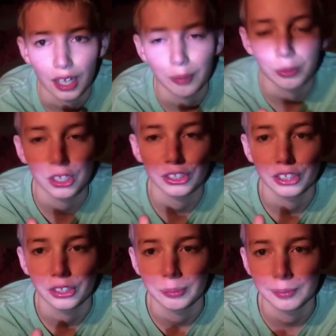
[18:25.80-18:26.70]
I'm
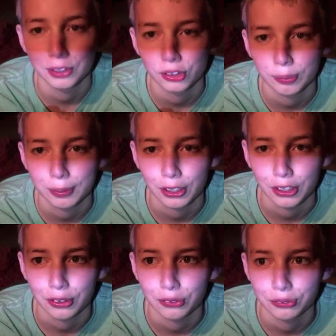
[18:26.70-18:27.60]
right here, Mr.
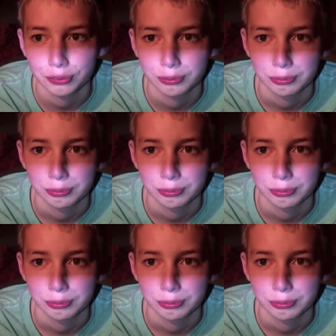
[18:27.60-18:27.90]
Brown.